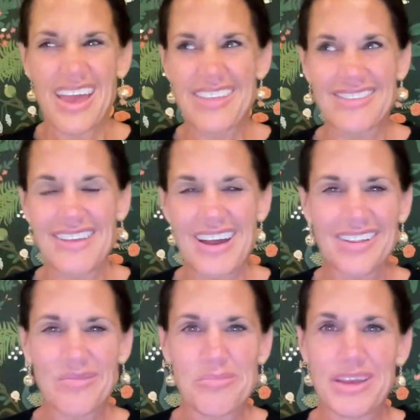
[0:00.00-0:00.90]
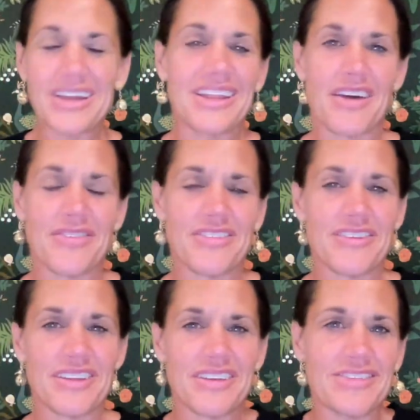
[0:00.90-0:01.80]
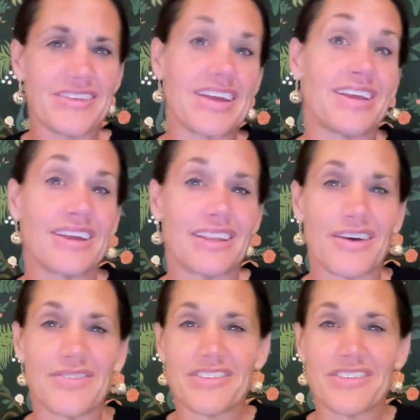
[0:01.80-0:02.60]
it's not big enough, it's not exciting enough,